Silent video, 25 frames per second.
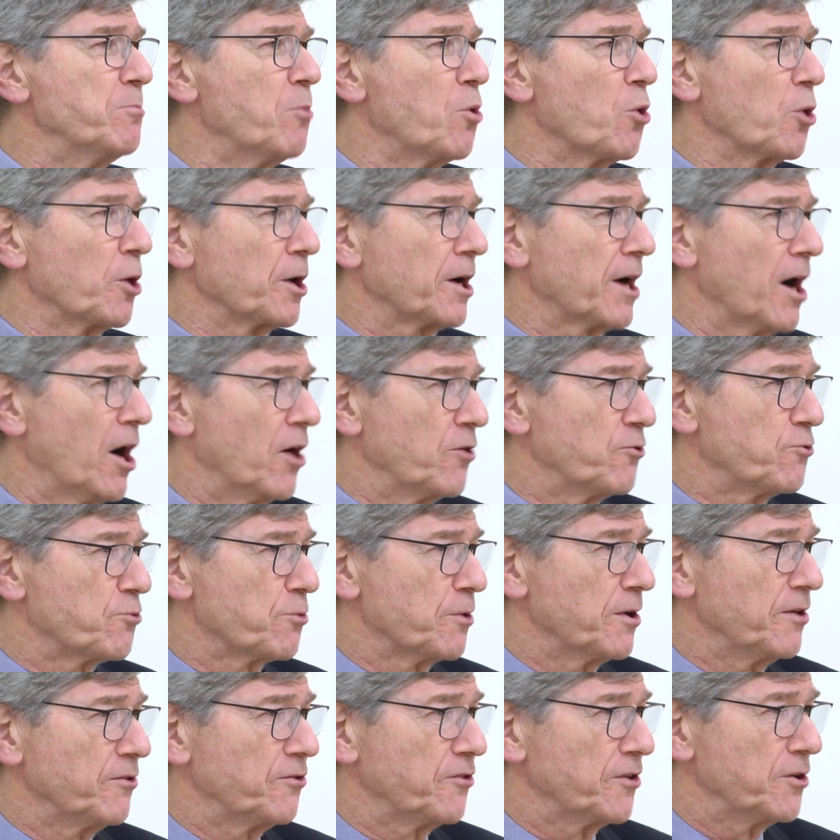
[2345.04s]
more
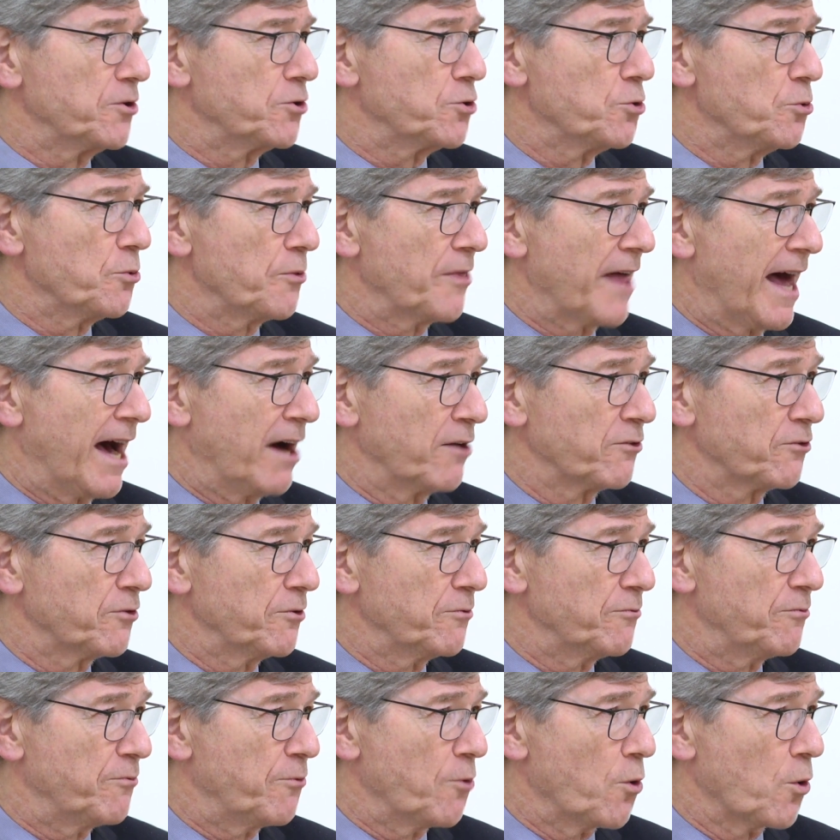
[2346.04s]
countries in
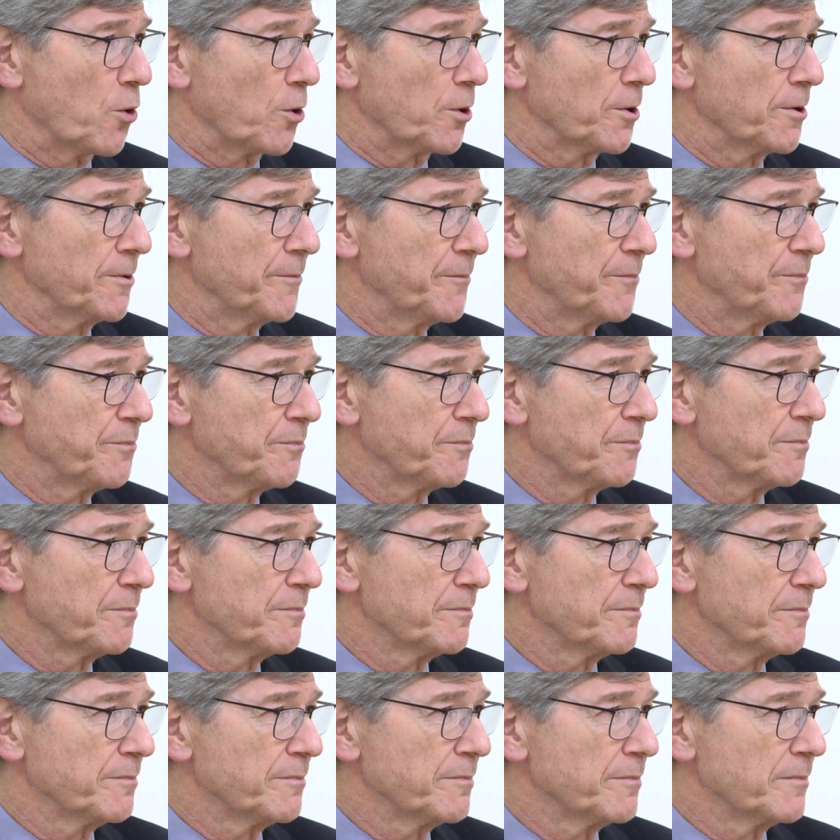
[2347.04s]
2004.
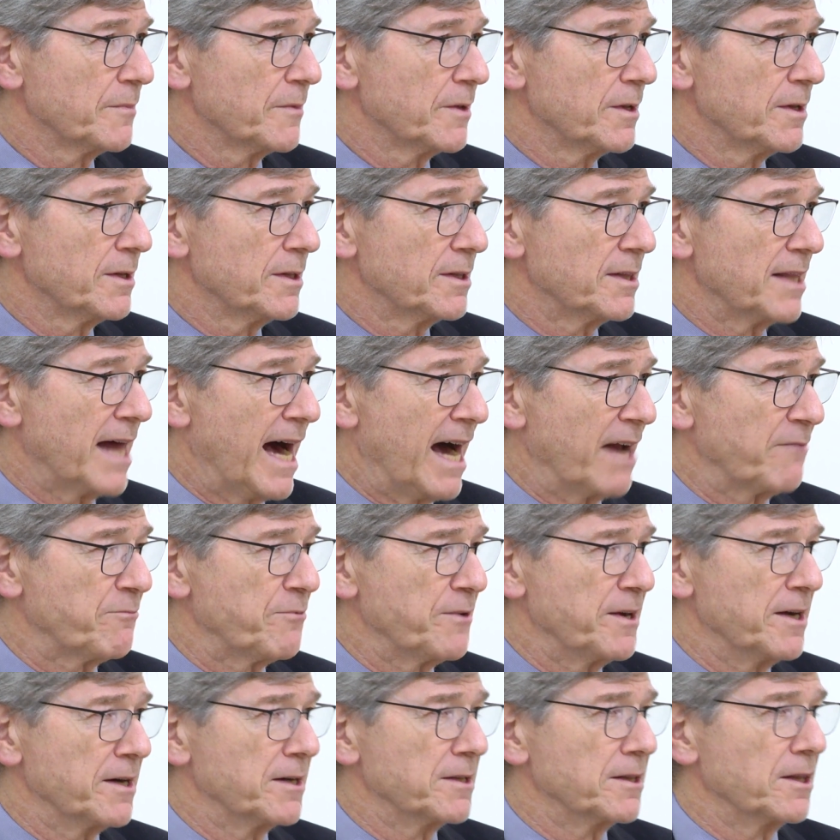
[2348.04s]

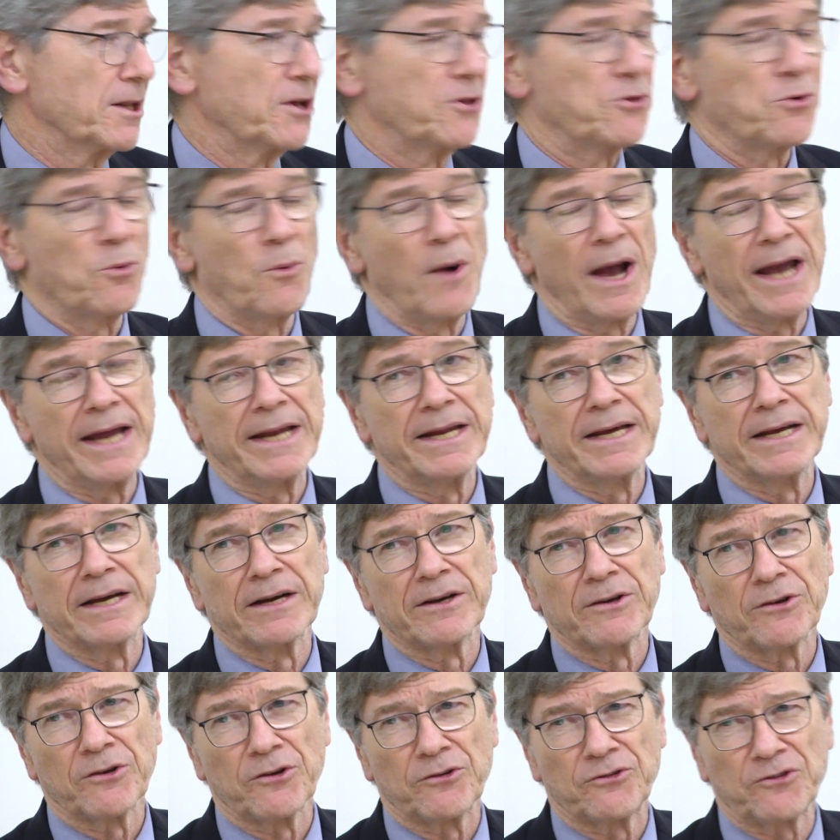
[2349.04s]
Latvia,
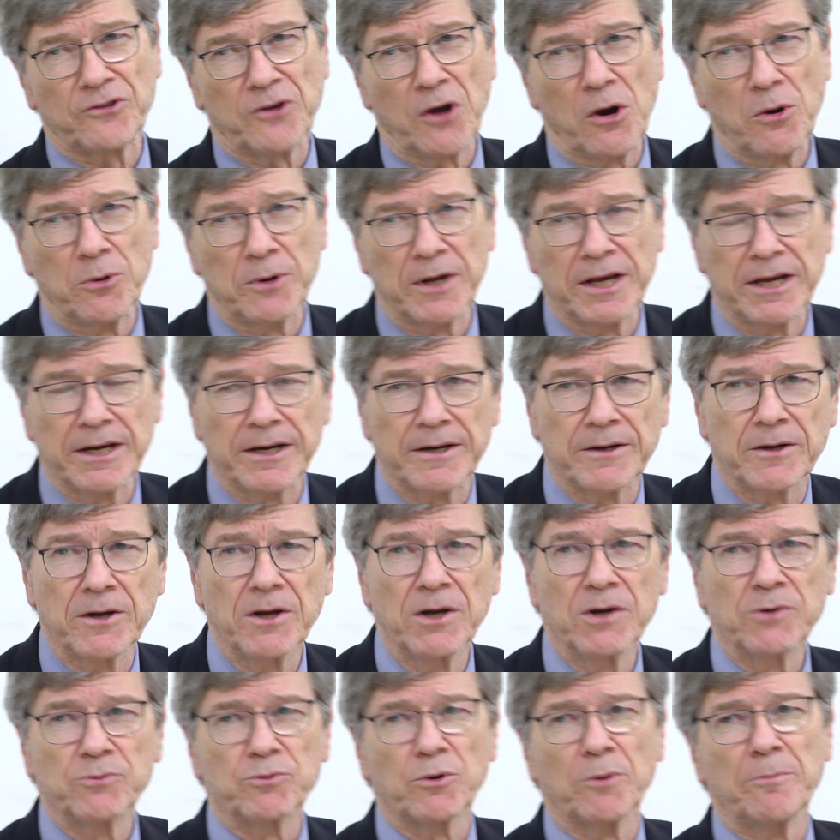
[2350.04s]
Lithuania, Estonia,
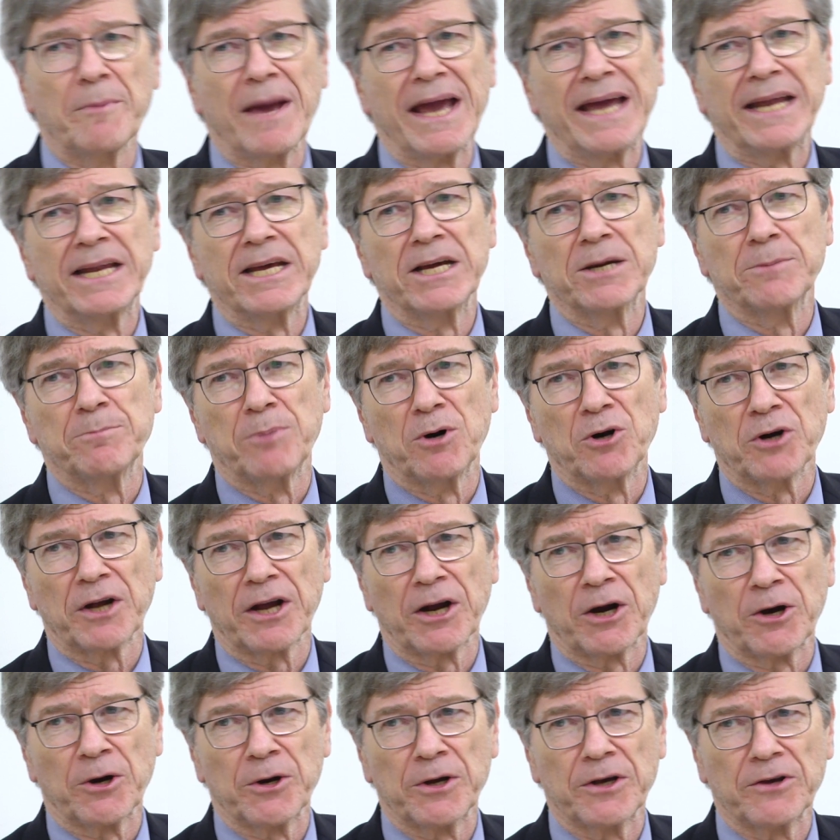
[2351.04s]
Romania,
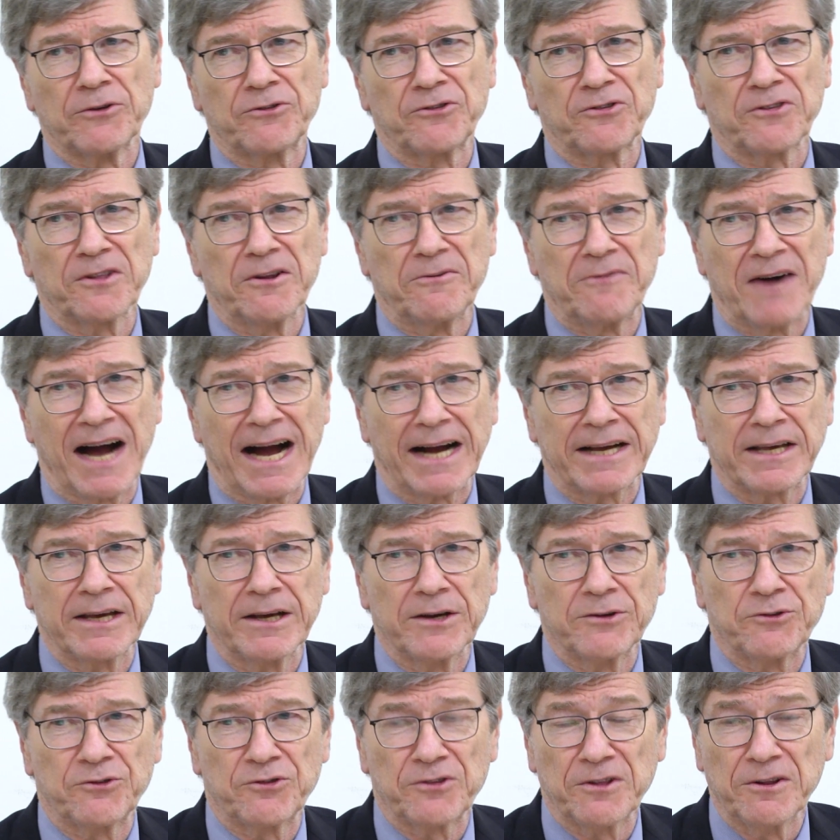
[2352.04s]
Bulgaria,
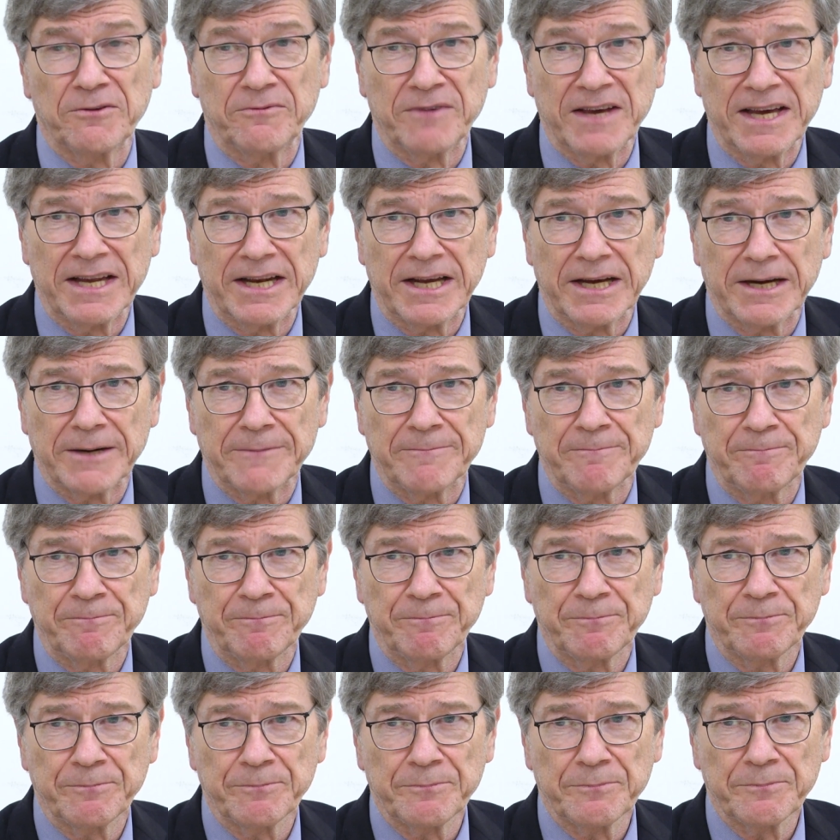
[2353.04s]
Slovakia, and Slovenia.
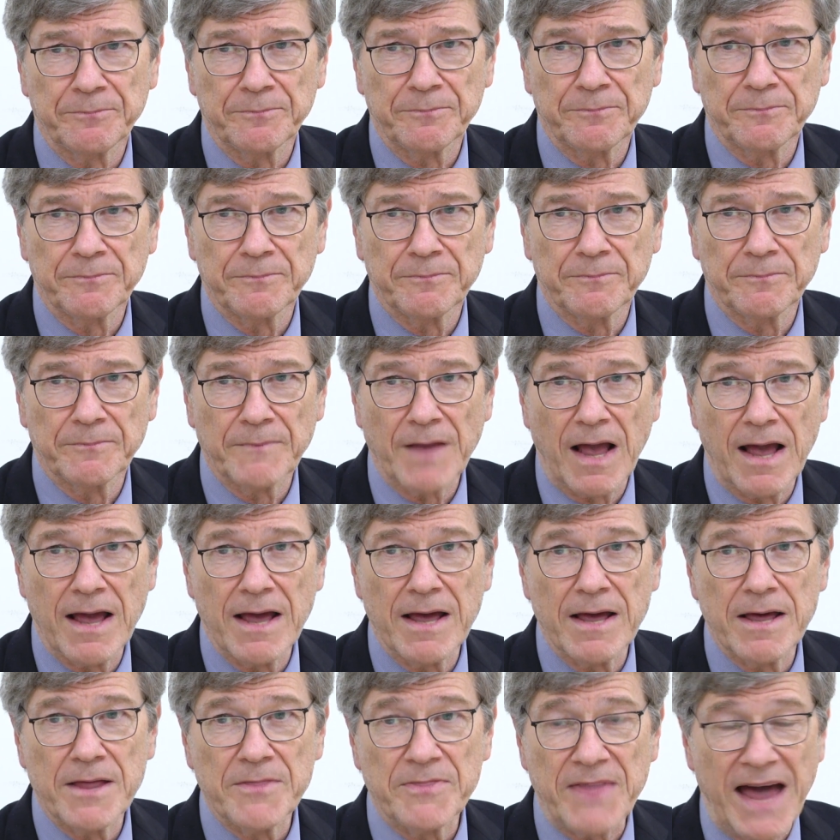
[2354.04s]

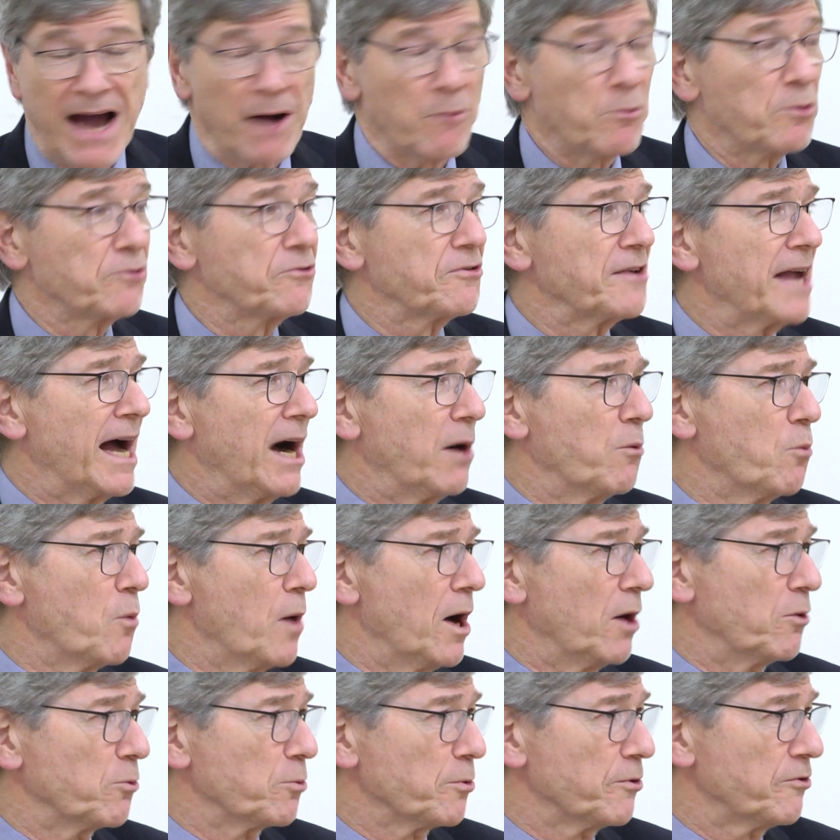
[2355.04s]
That was not
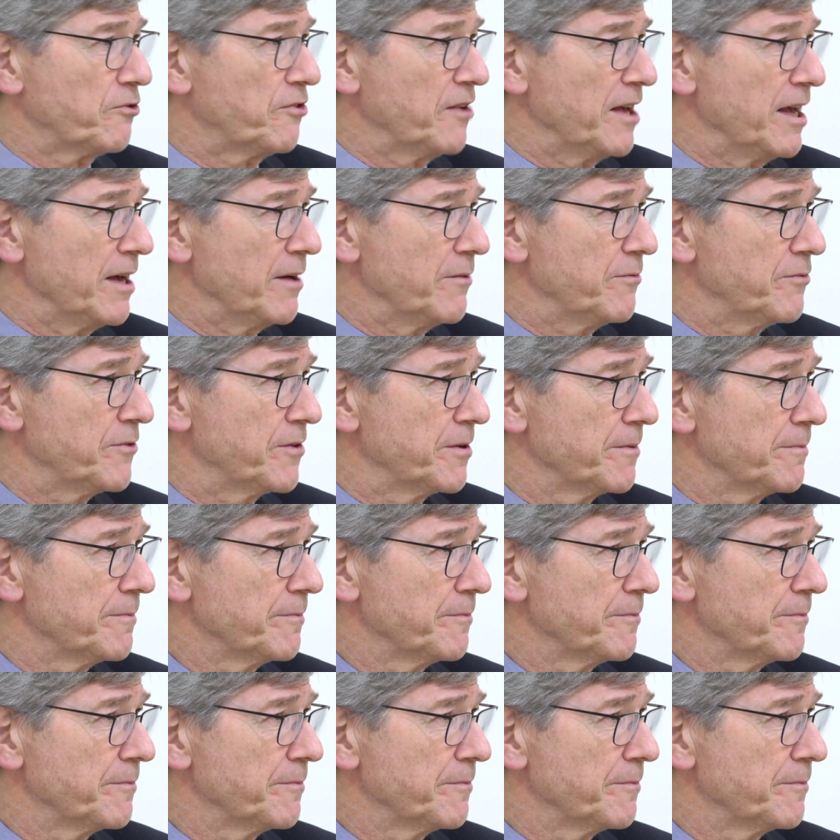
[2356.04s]
well received,